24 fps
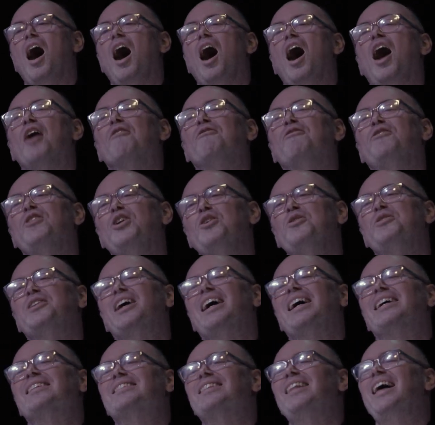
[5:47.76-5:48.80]
A few
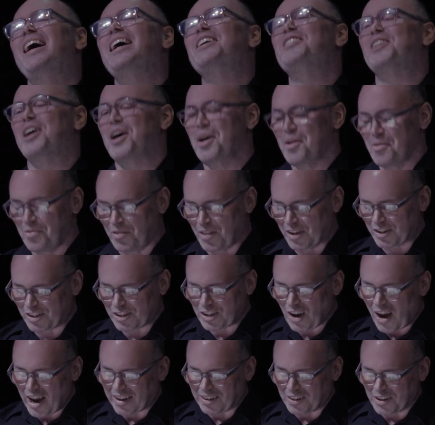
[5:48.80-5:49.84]
days later, the
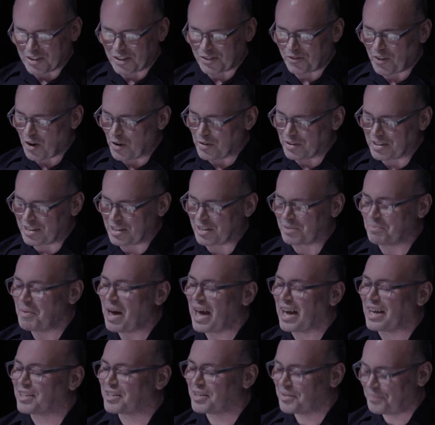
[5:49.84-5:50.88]
cyclist phones his
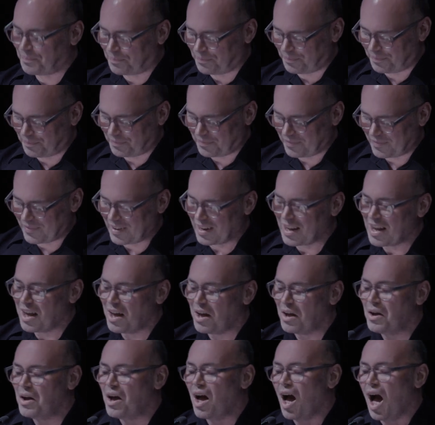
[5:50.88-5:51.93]
mate.
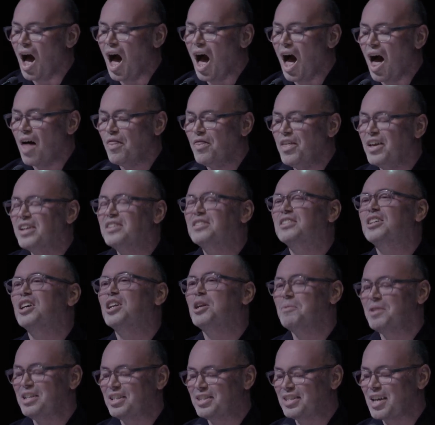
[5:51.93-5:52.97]
There's going to
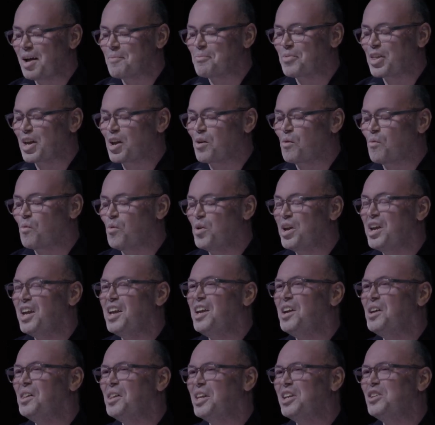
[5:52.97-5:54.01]
be something
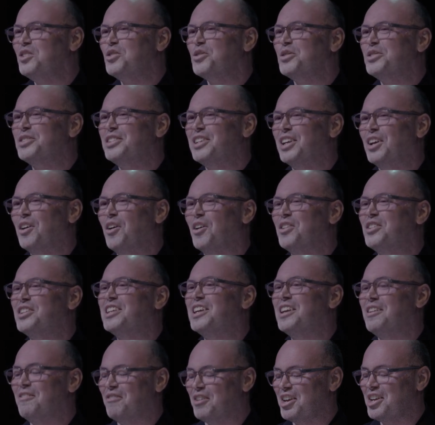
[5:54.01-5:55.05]
real interesting on
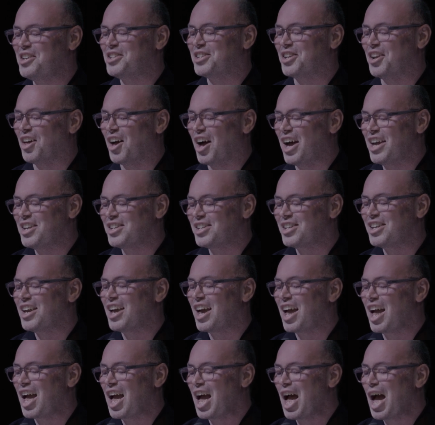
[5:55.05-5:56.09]
TV tonight.
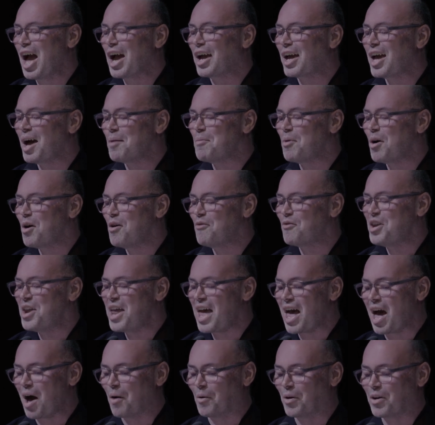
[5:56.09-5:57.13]
Come over
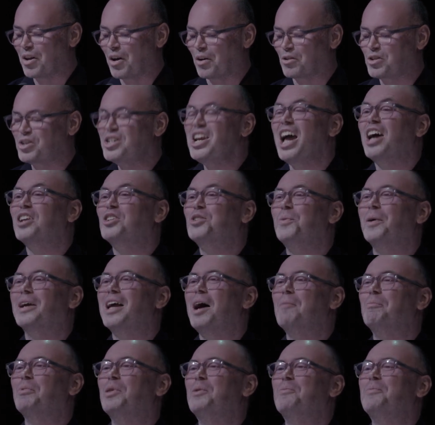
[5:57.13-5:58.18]
now and I'll shout you a
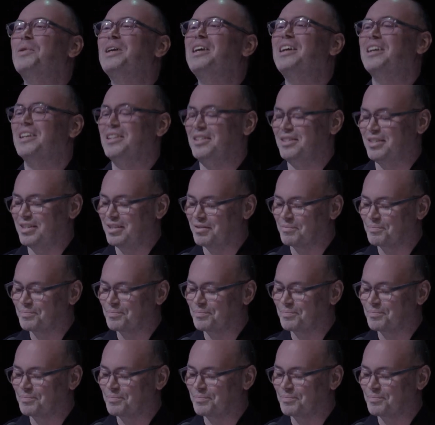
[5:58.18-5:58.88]
couple of beers.